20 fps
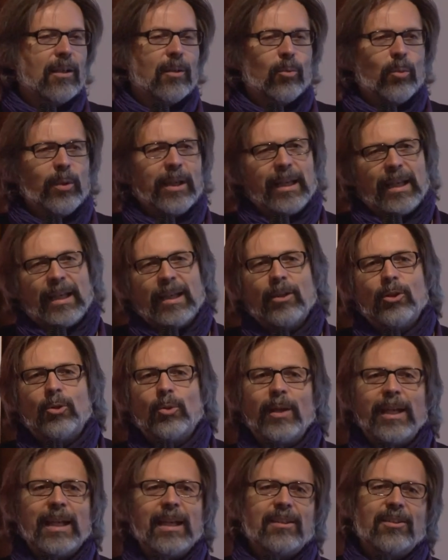we
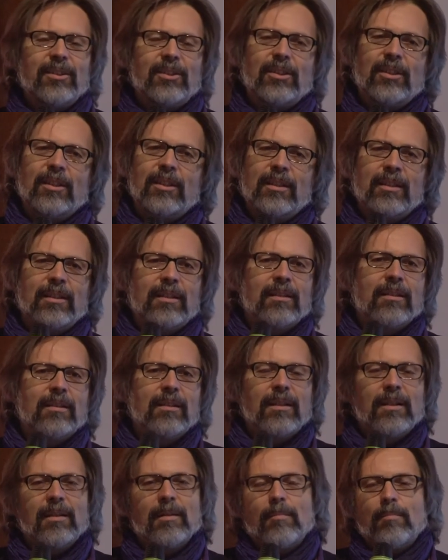increase uh,
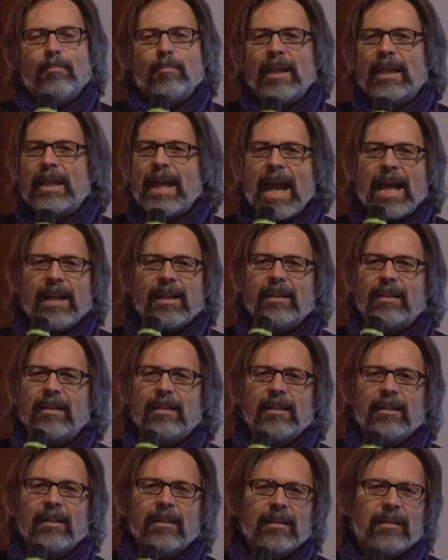
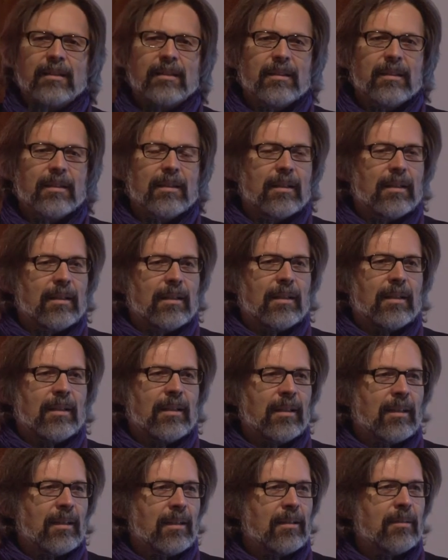mechanical
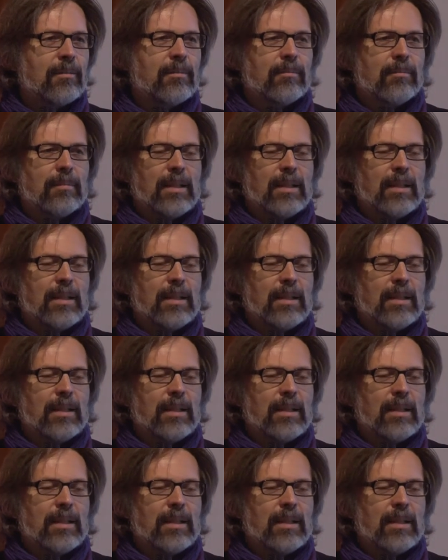uh,